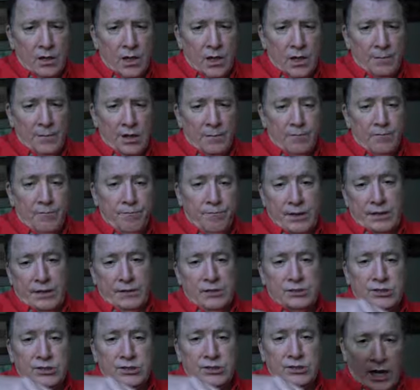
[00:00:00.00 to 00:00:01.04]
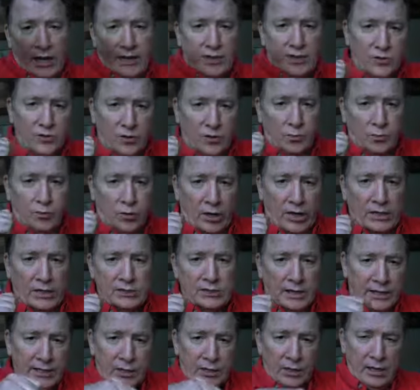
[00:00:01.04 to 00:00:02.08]
I mean, but it's not like a drill
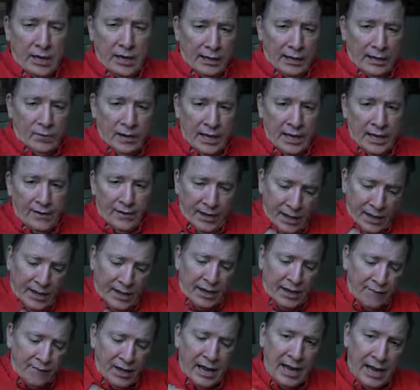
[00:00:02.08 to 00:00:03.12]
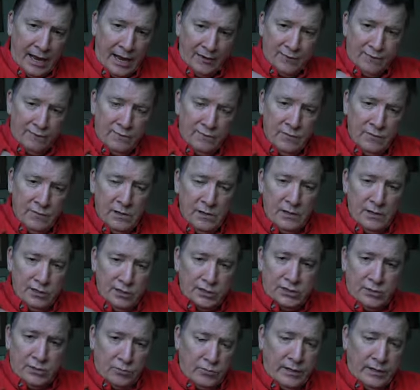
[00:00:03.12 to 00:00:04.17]
press. I don't have it. I have a hand,
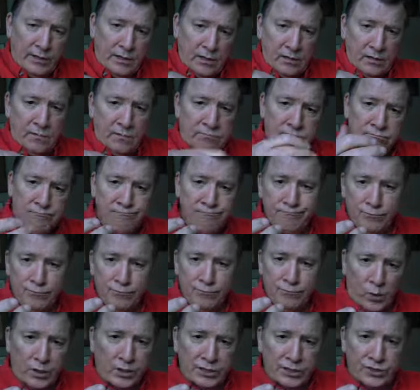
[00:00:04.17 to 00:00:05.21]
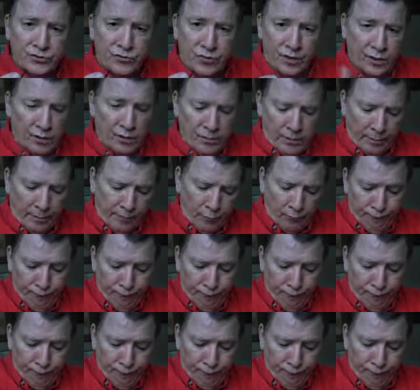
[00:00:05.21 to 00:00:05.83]
just a regular cordless drill, and